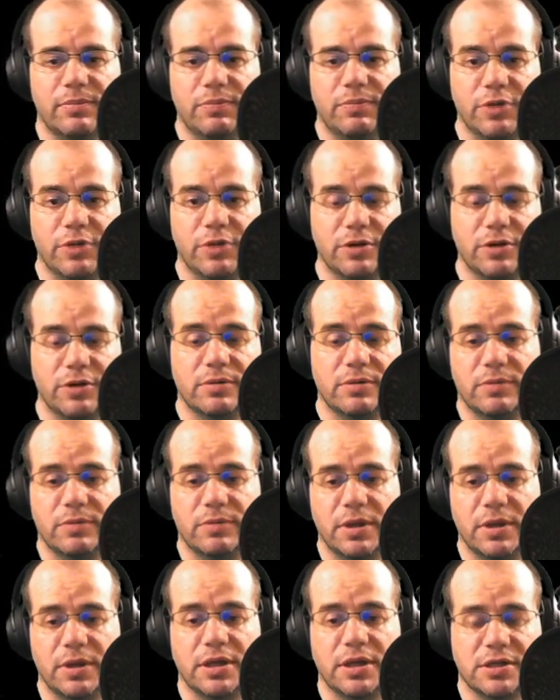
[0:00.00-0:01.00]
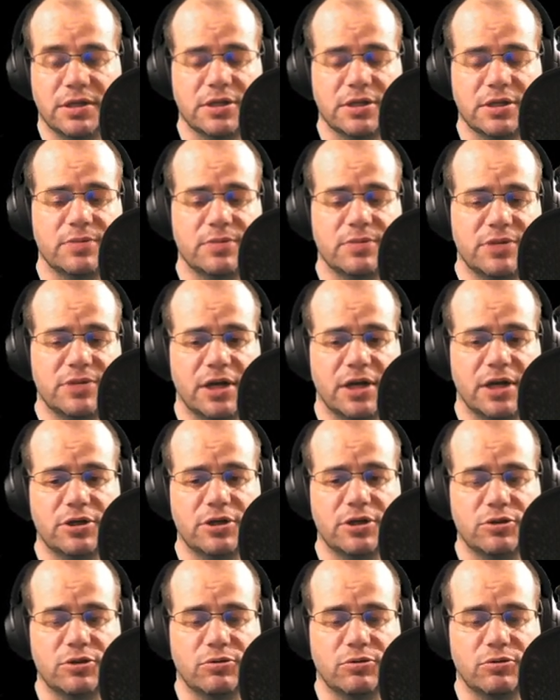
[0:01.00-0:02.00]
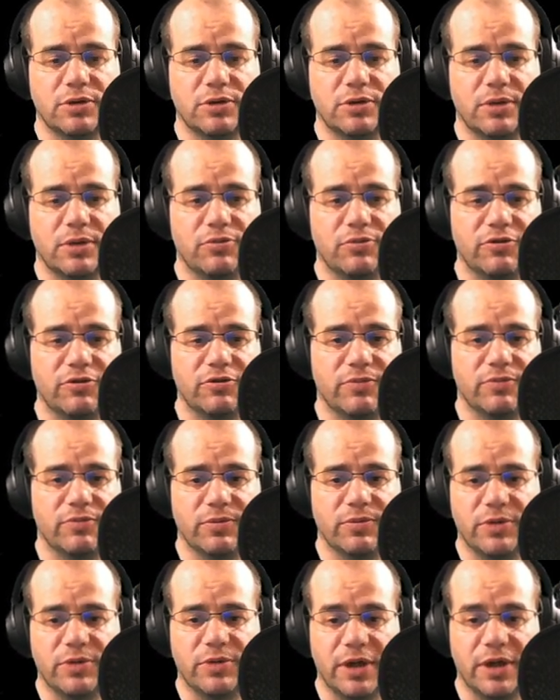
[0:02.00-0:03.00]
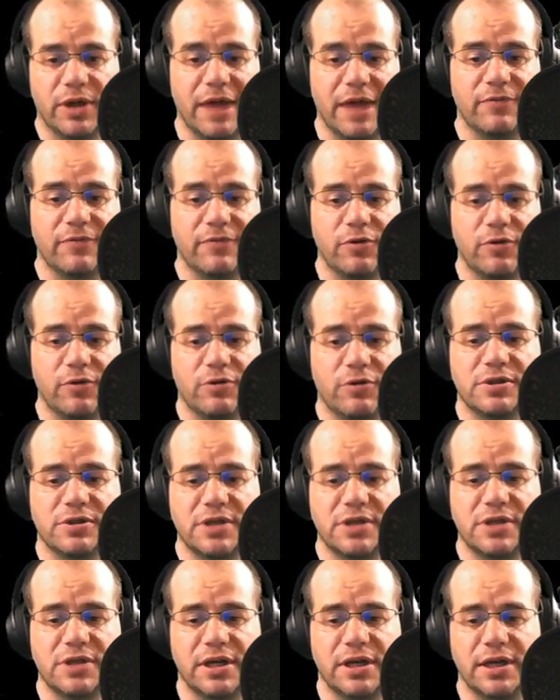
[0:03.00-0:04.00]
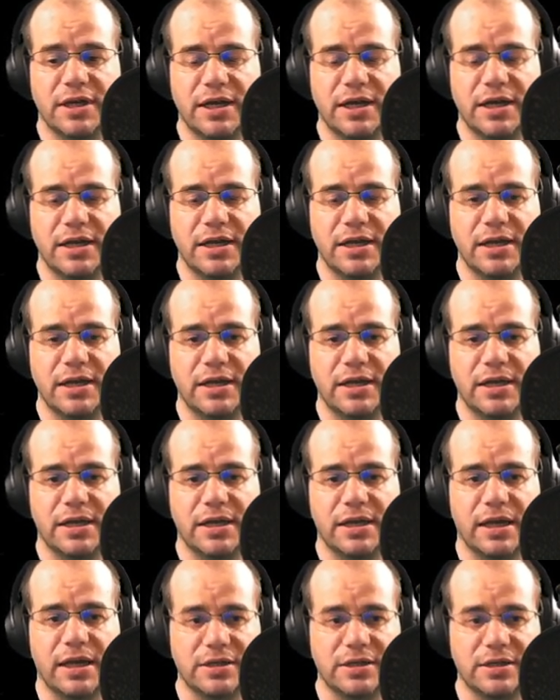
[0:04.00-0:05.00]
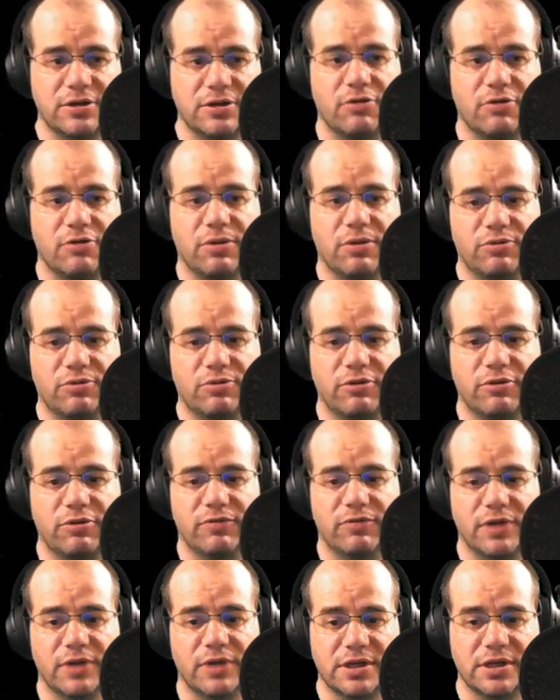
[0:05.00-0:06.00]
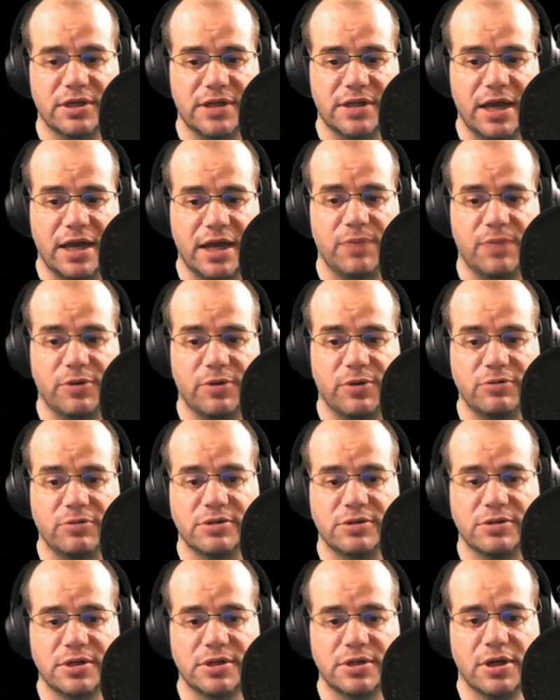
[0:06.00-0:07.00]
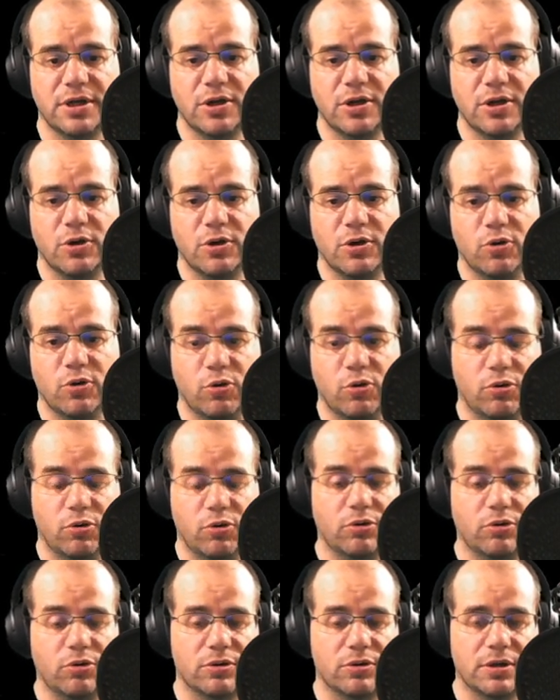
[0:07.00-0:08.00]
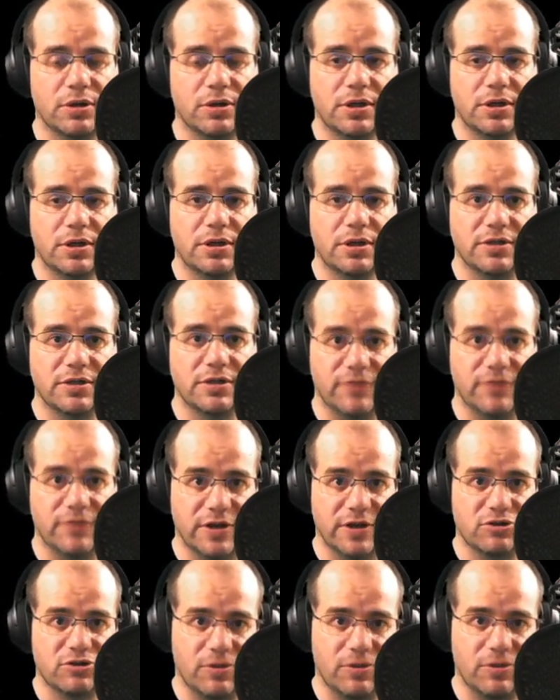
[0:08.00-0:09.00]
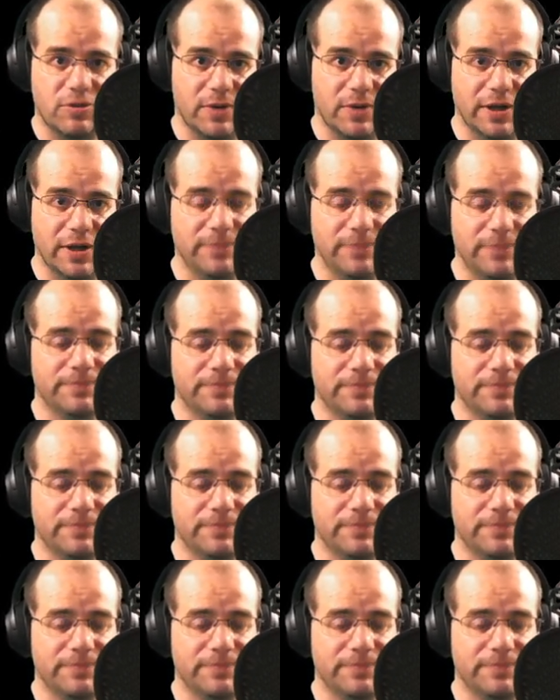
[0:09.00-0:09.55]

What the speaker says: but it's a substantial improvement. But I have not seen any categoric proof that attack boost or defense crippling